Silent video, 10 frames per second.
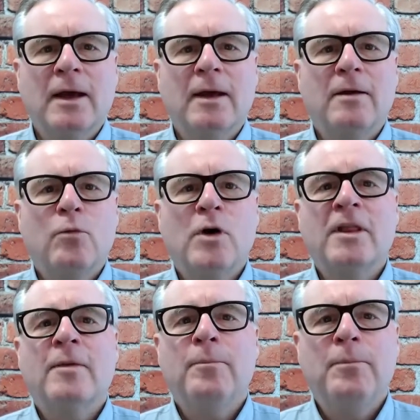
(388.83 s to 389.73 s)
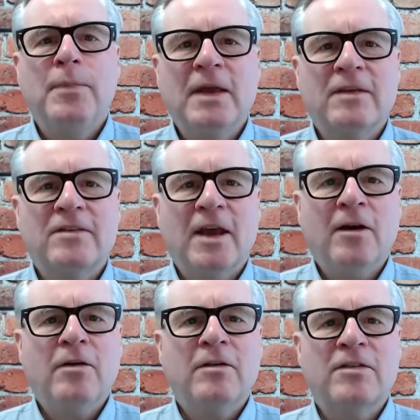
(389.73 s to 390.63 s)
One of the biggest
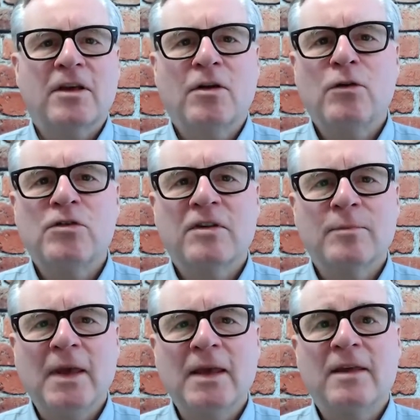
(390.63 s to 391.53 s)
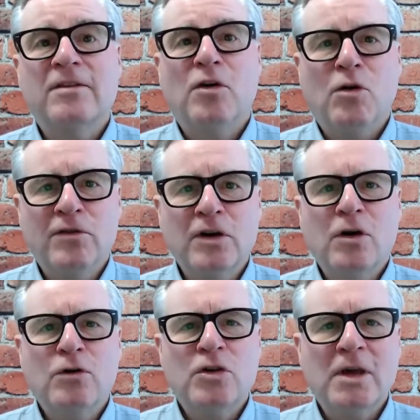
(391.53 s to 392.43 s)
errors that coaches make is
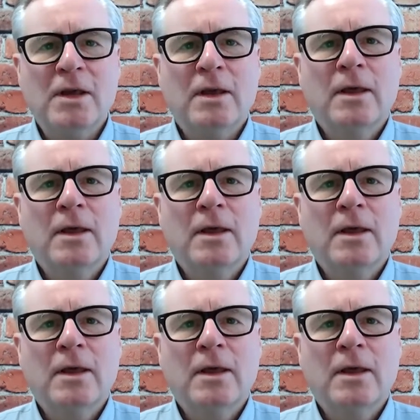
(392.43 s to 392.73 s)
overcoaching,